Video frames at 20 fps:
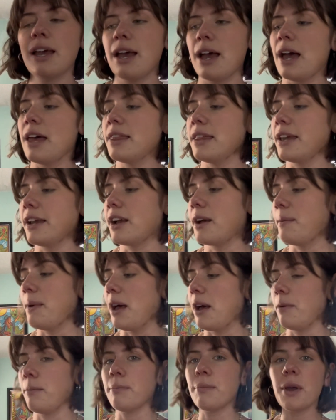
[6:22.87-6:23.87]
and they come
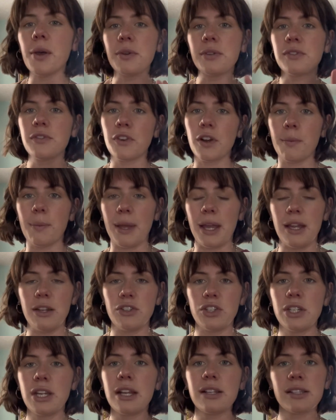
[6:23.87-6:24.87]
out, pose for a bit.
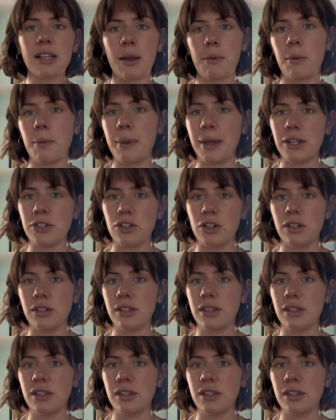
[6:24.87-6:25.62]
She takes a couple pictures.